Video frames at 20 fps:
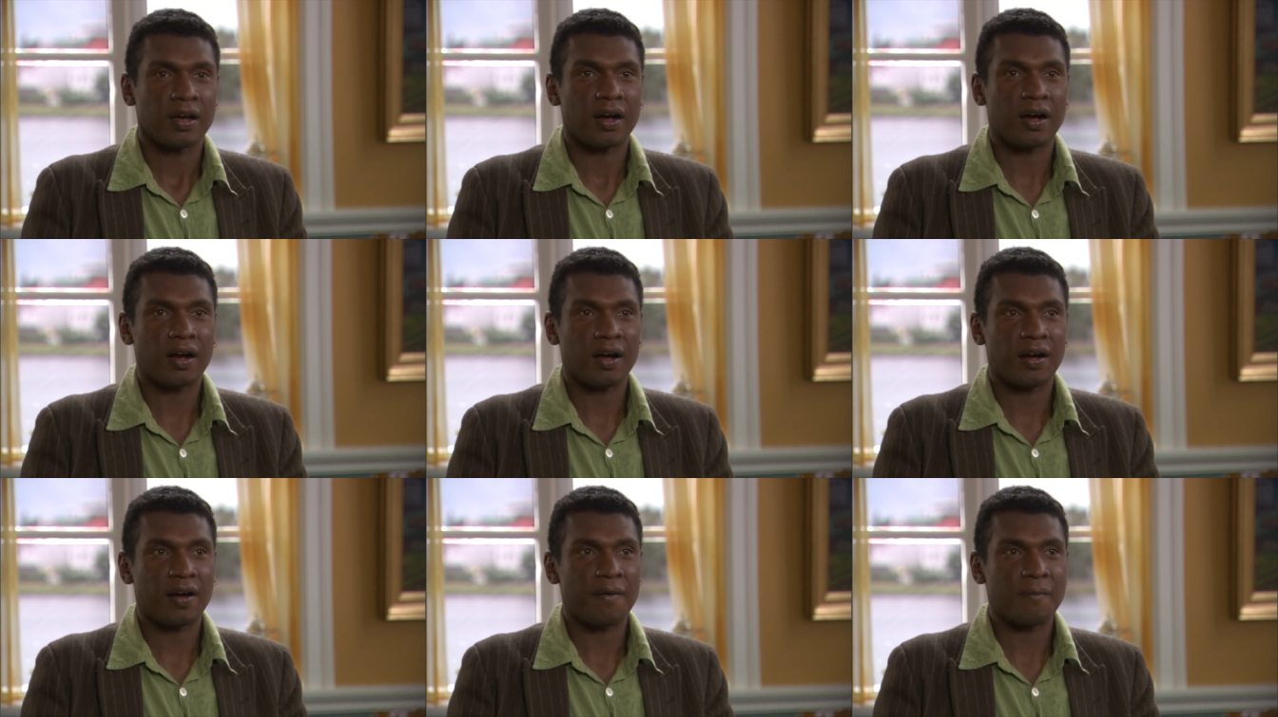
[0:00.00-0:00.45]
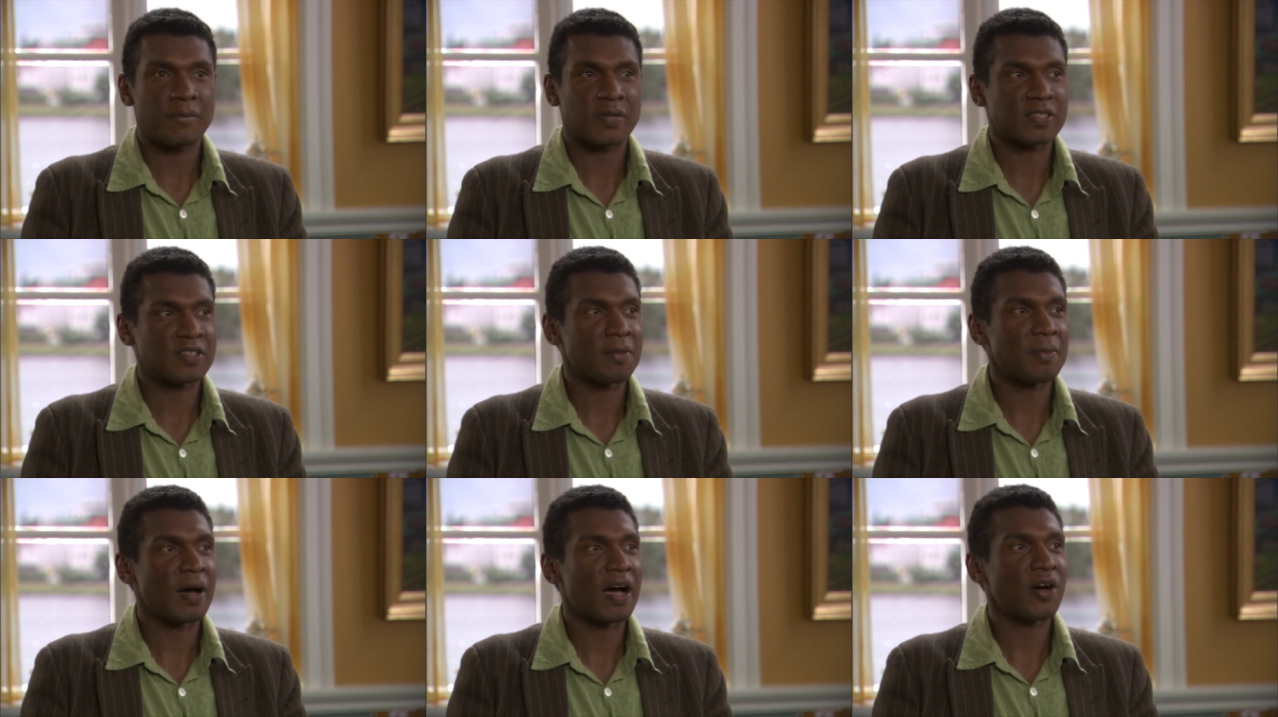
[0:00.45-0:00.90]
Um,
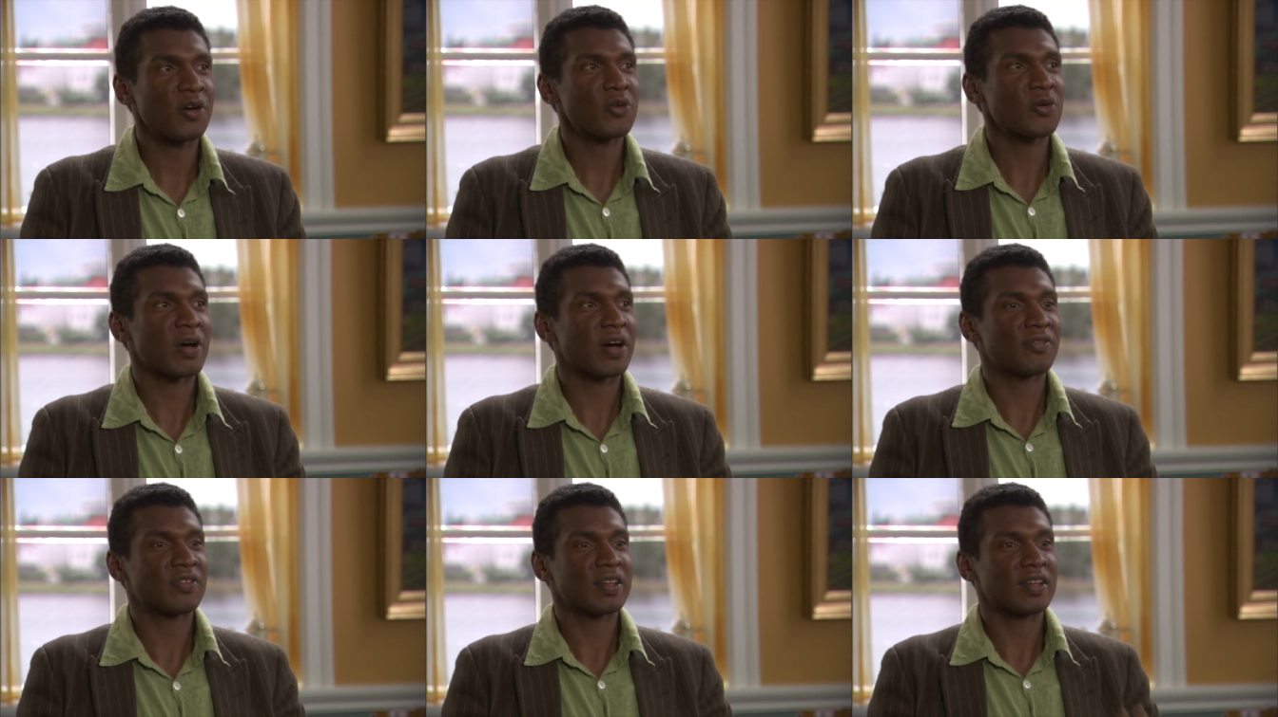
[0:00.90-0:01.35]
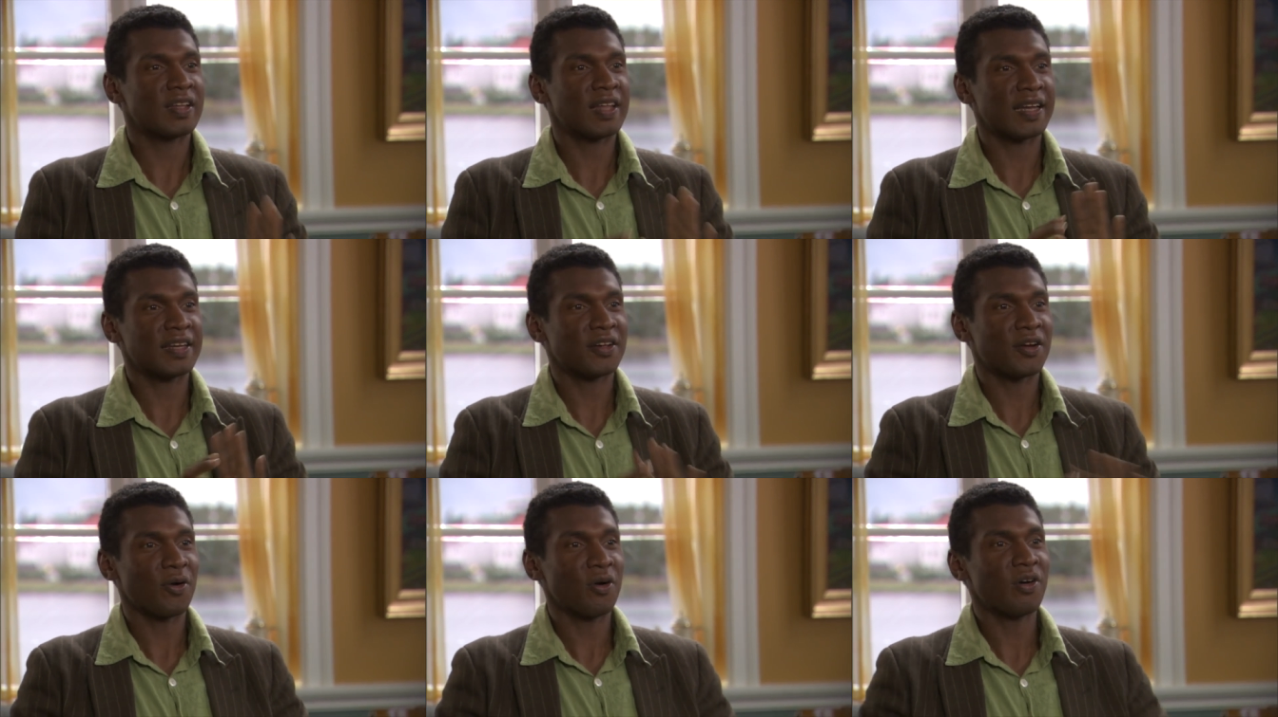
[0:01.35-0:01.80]
somehow you have to
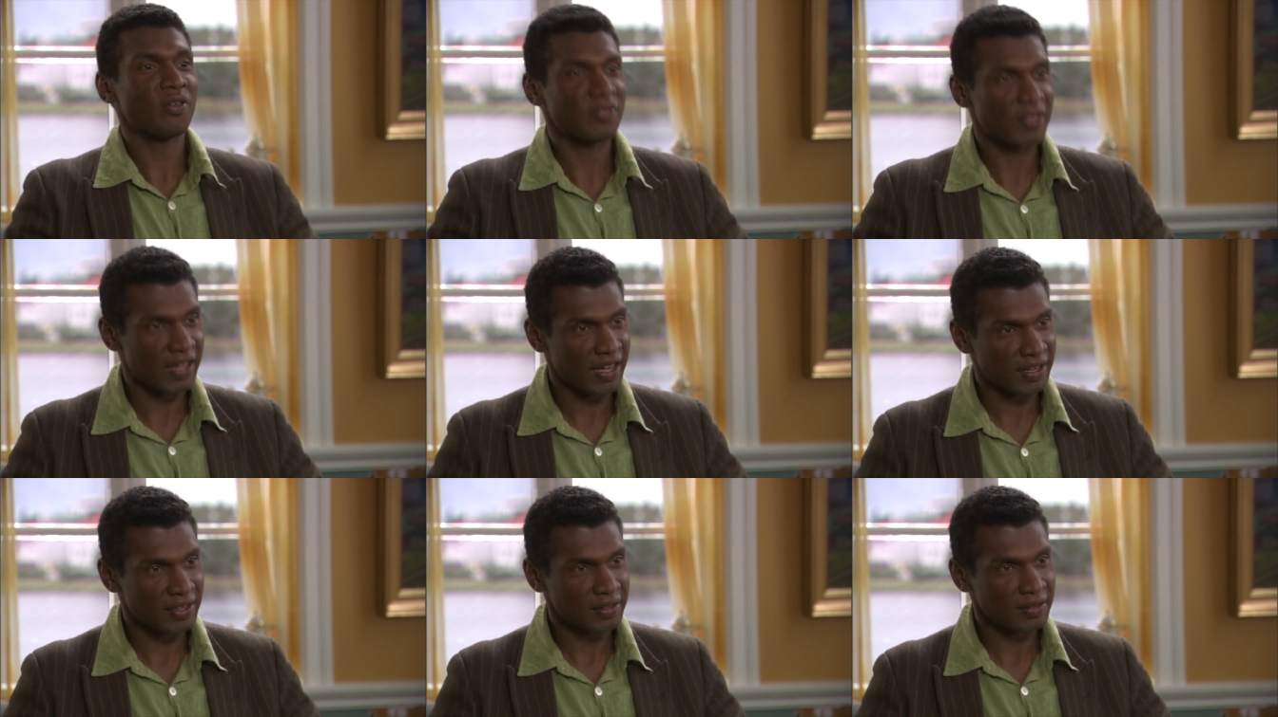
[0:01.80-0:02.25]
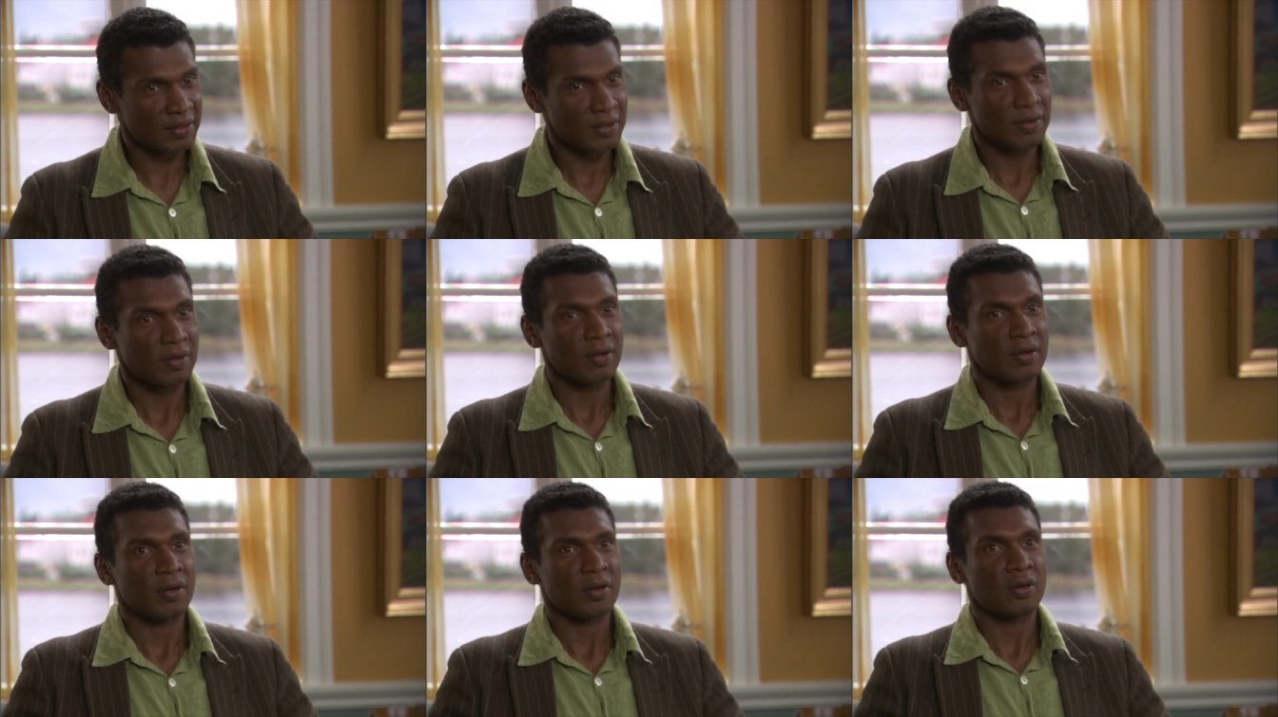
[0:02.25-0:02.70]
let go of that.
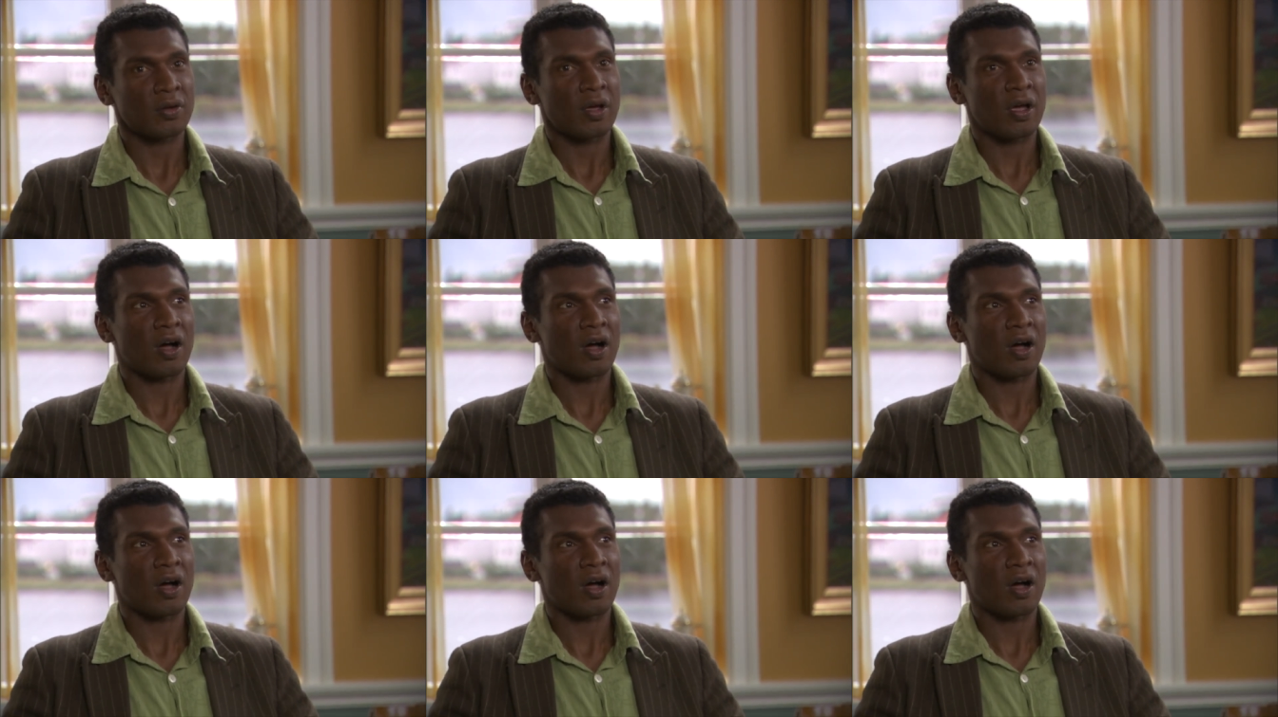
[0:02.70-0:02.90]
Mm.